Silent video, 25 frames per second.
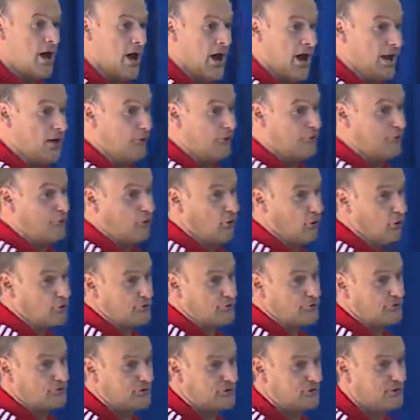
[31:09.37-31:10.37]
and of
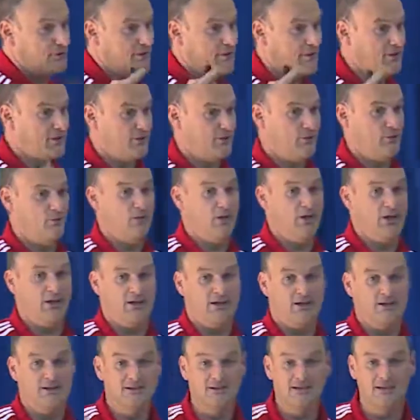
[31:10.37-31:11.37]
course, we
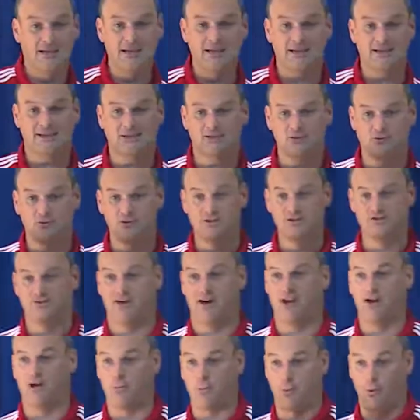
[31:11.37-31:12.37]
need to
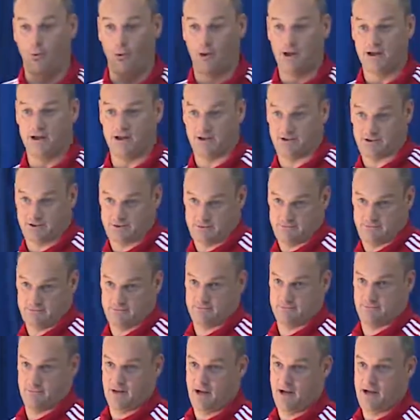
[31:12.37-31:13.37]
develop winners.
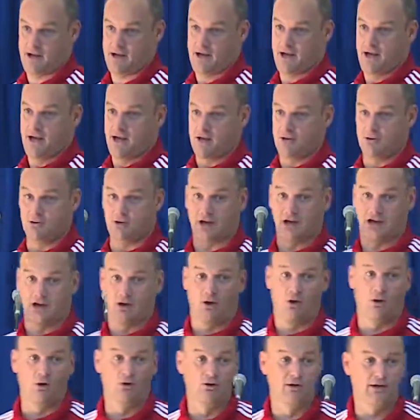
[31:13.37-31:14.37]
Yeah? You can
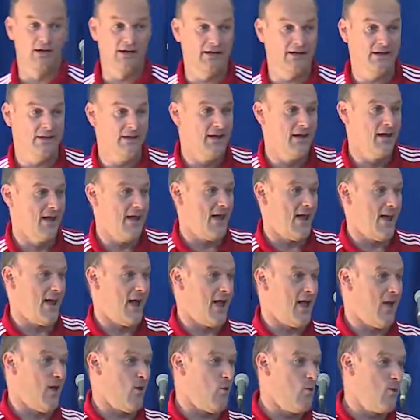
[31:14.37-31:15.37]
only
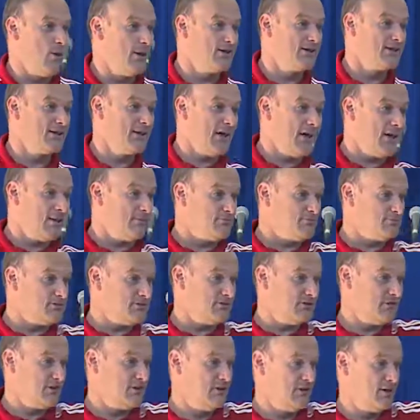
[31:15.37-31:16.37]
win
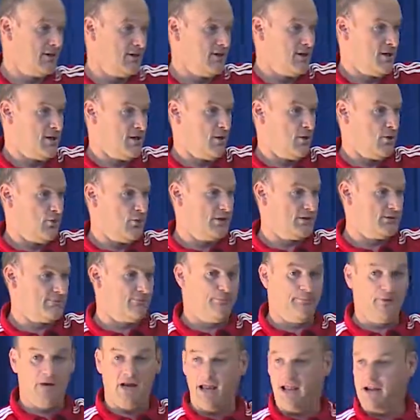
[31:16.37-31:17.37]
games with
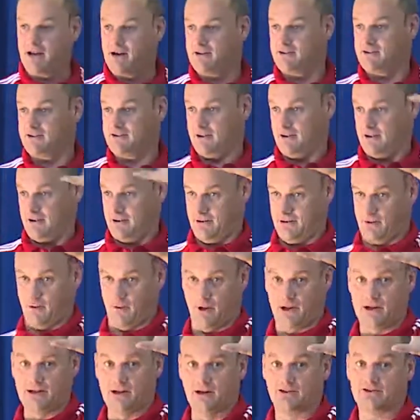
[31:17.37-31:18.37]
players
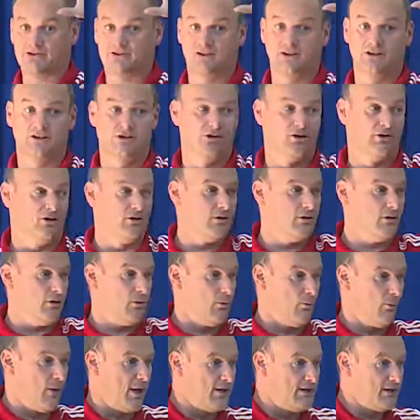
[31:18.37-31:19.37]
when they are senior,
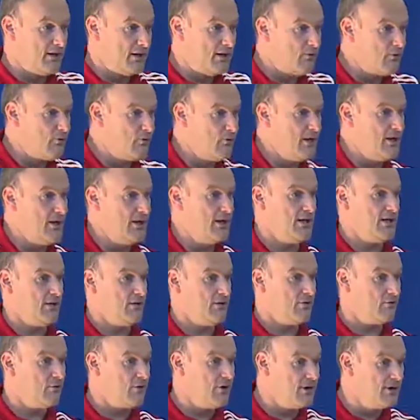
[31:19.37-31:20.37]
when they really,
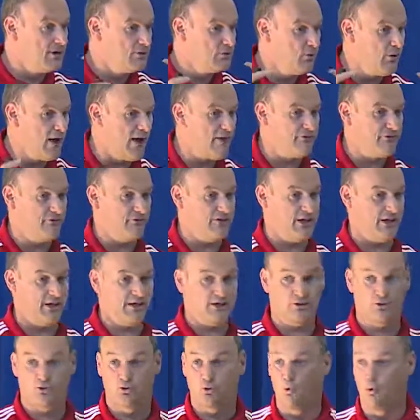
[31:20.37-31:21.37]
really do everything
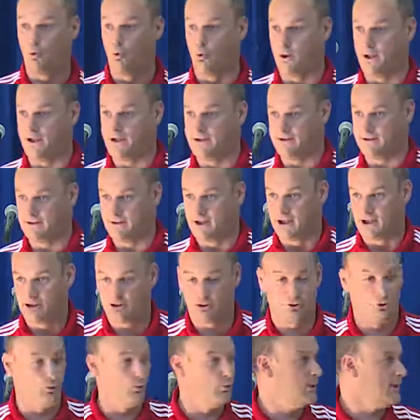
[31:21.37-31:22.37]
to win.
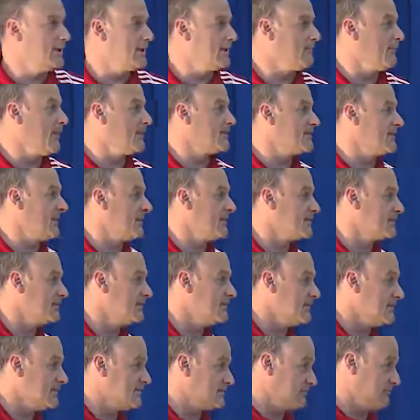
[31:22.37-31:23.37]
So winning
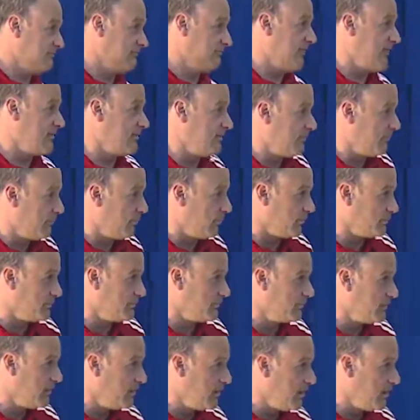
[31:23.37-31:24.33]
mentality is very important.